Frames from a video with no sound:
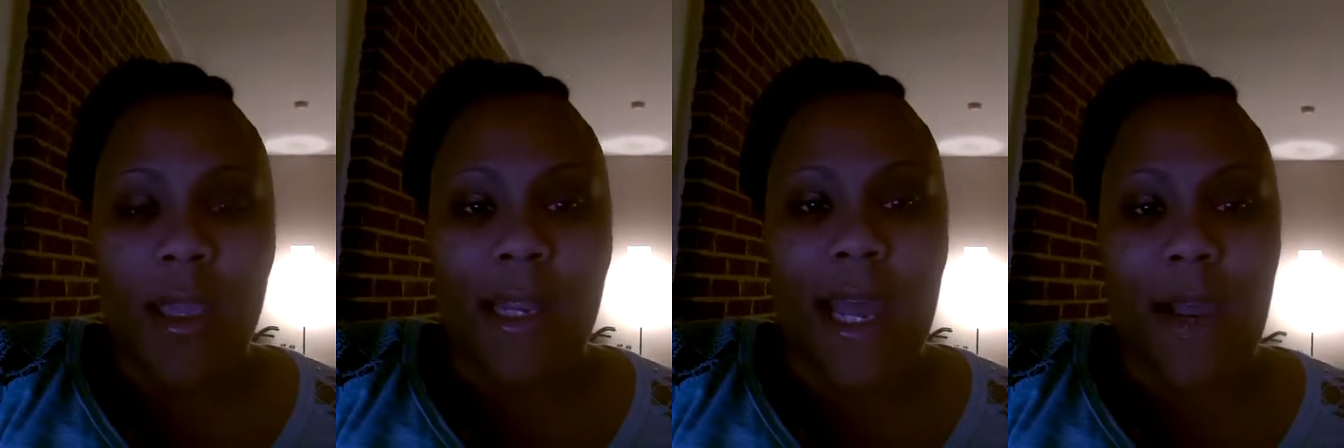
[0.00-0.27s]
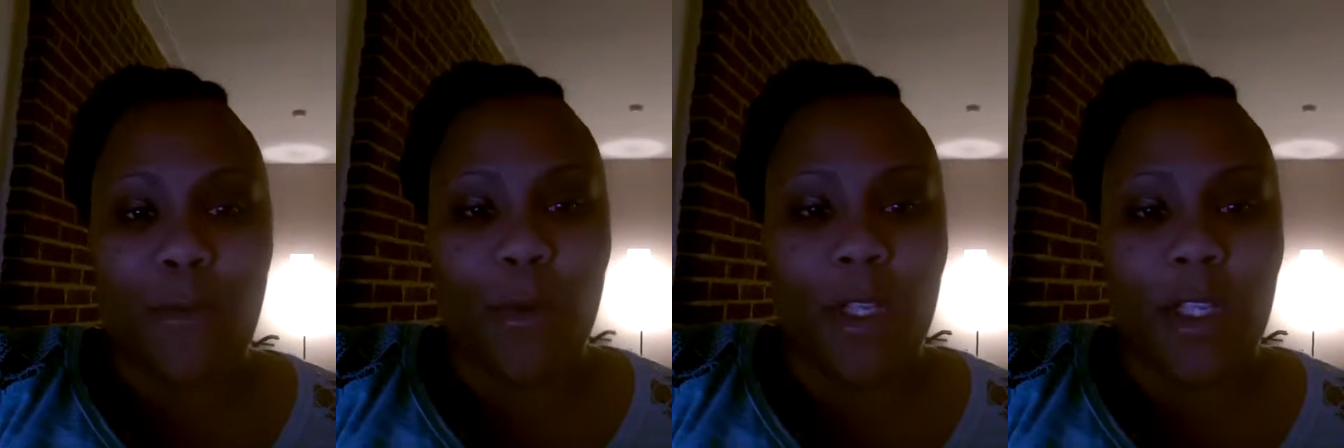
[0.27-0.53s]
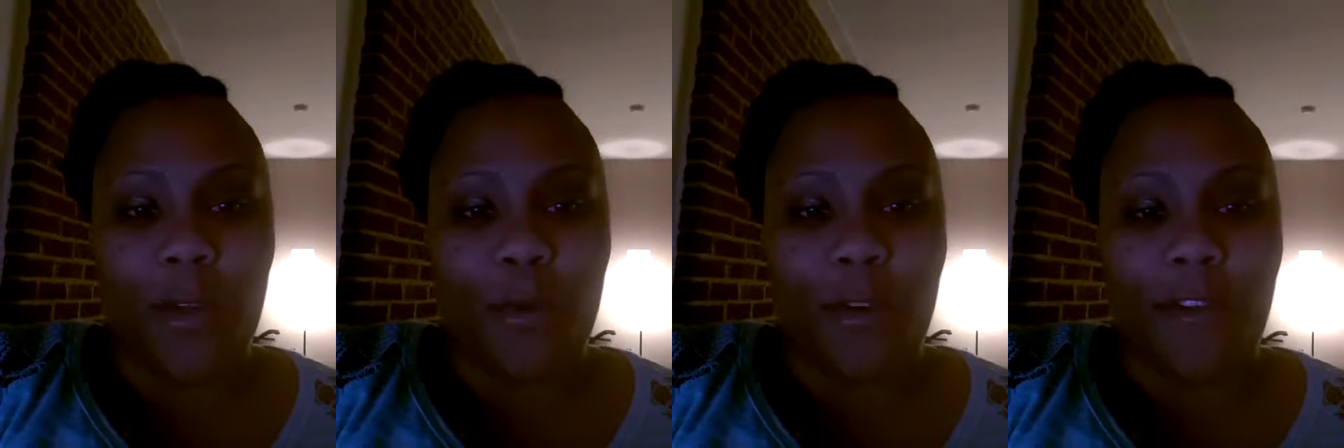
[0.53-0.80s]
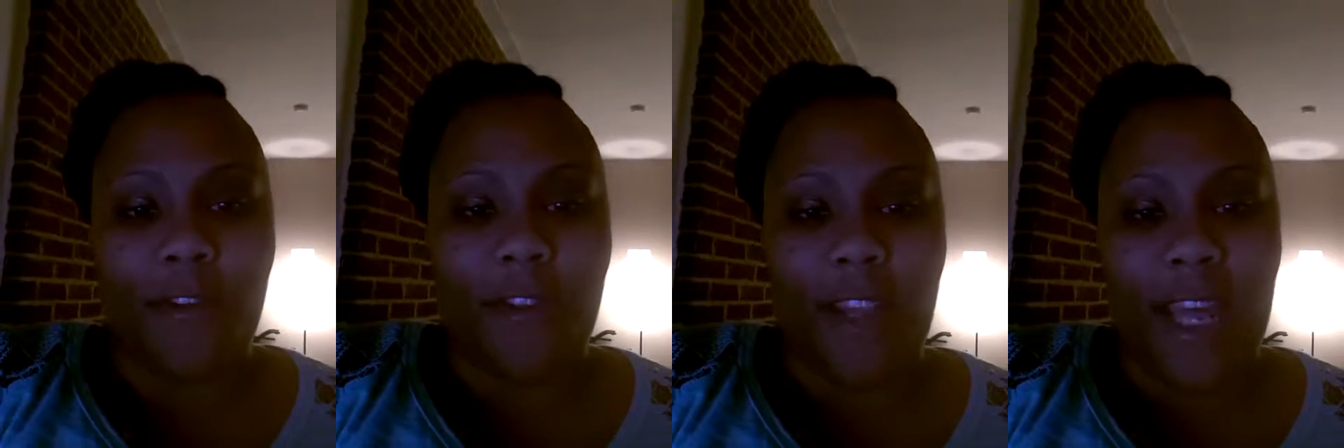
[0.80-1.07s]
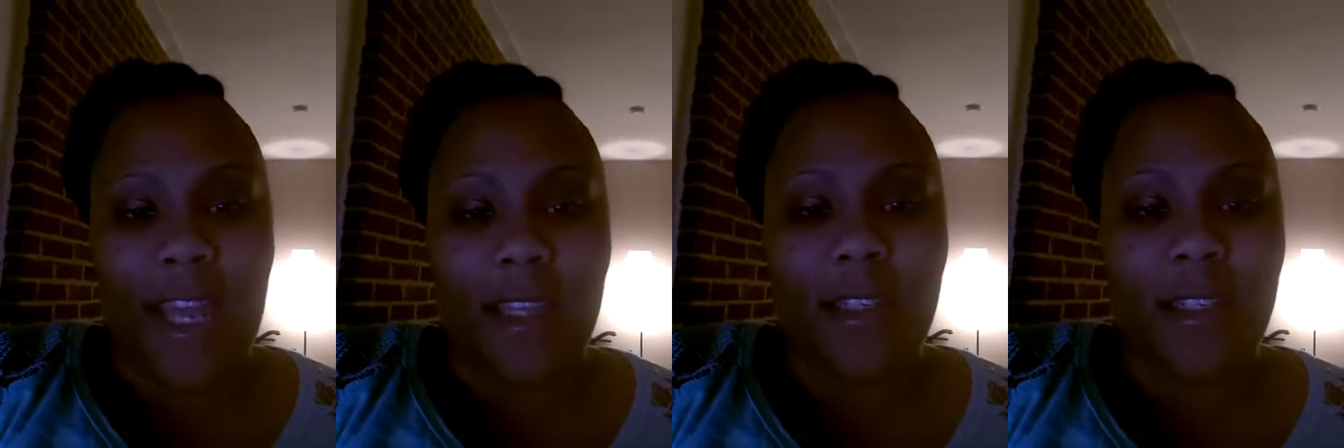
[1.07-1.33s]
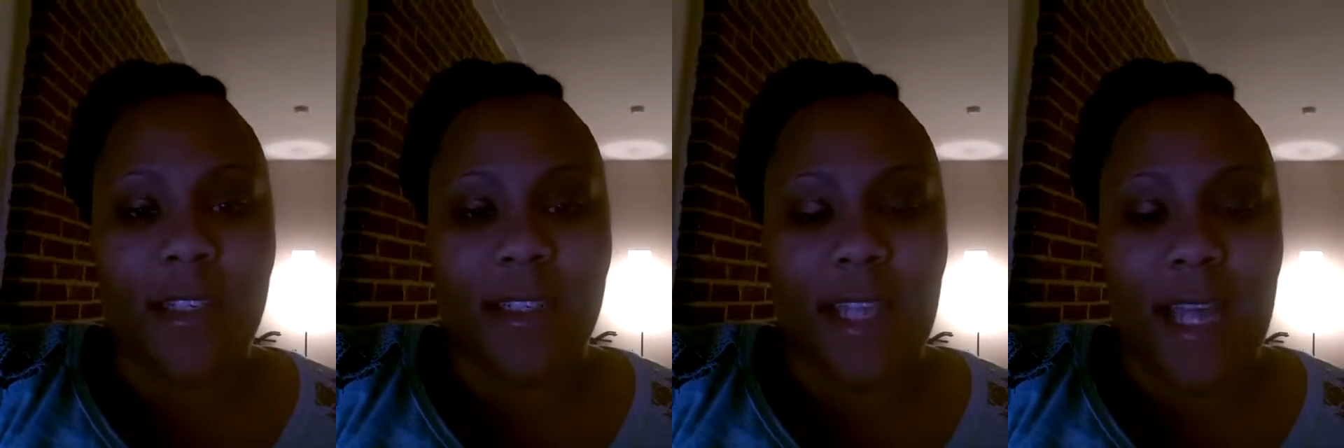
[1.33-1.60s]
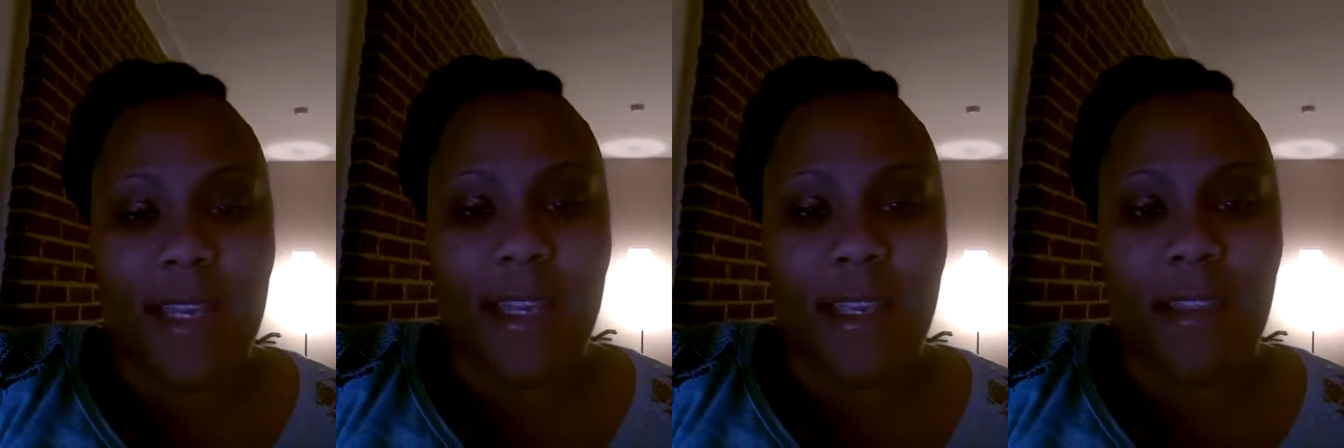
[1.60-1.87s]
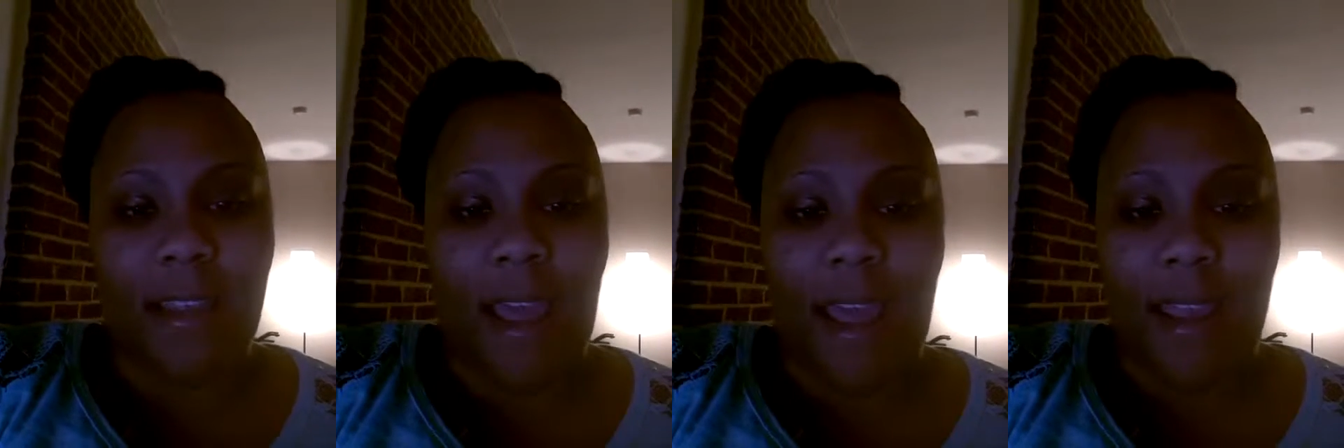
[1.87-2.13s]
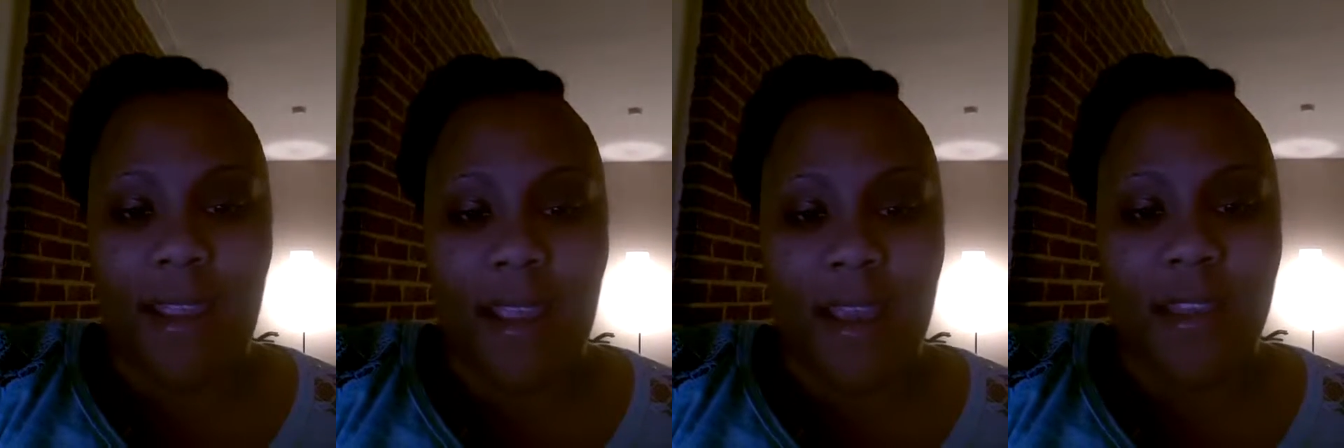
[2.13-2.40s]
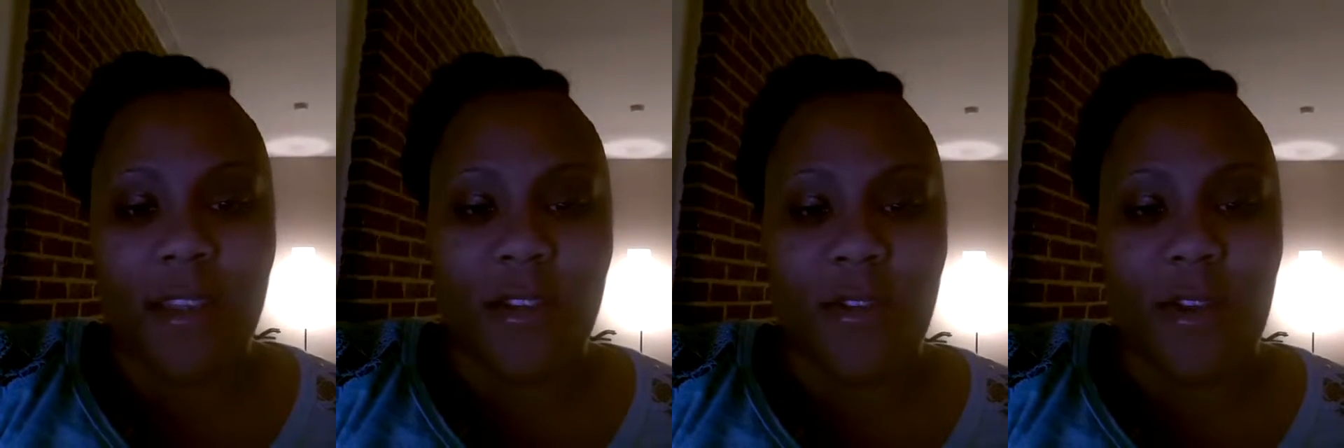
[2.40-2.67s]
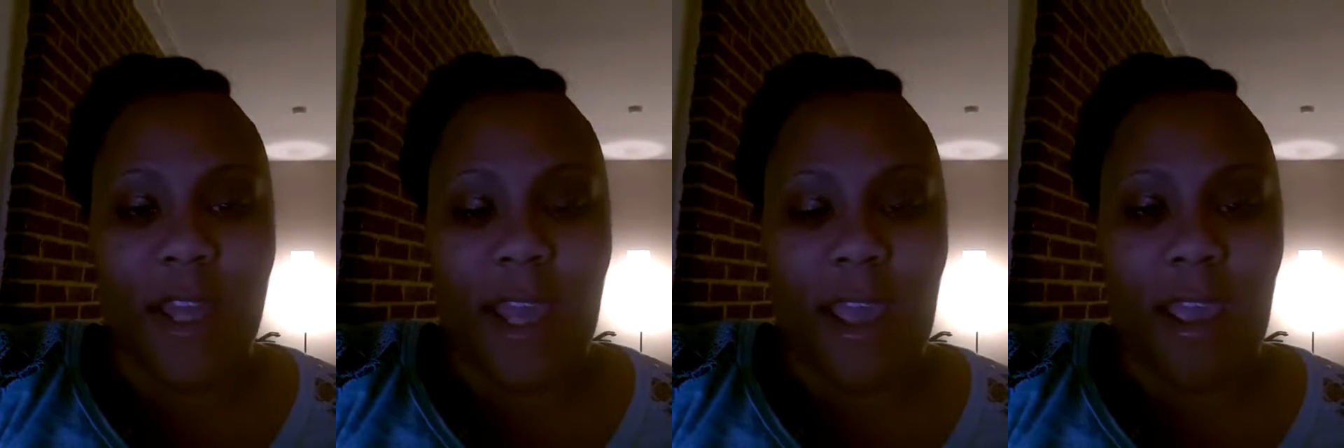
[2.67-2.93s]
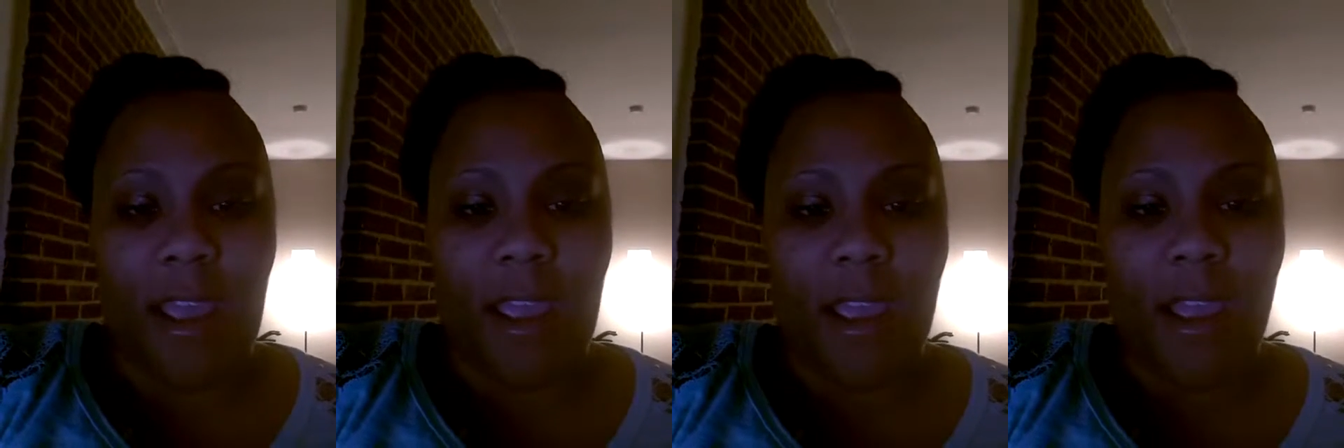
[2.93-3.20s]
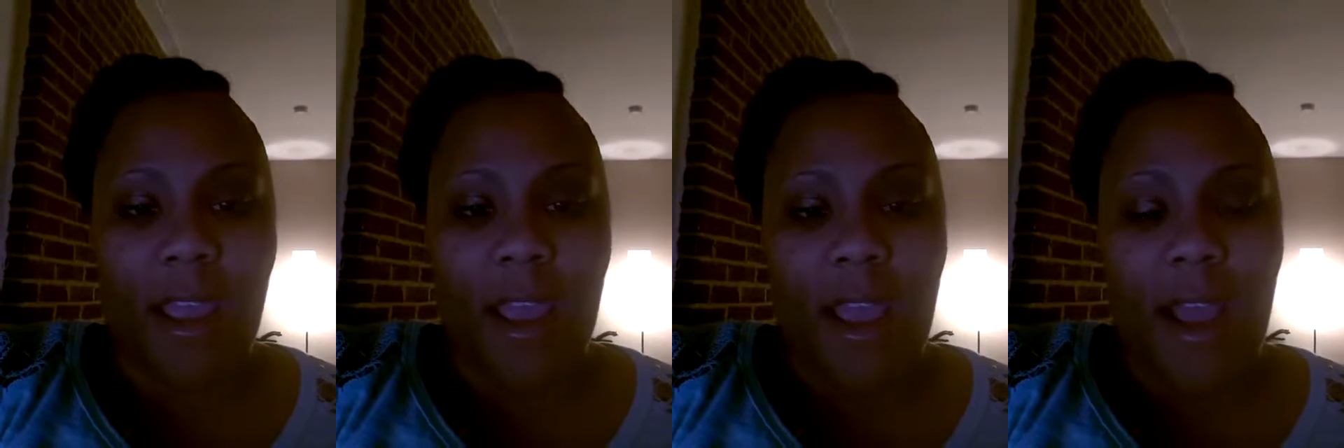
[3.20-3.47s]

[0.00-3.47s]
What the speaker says: not really reflect because I did that yesterday.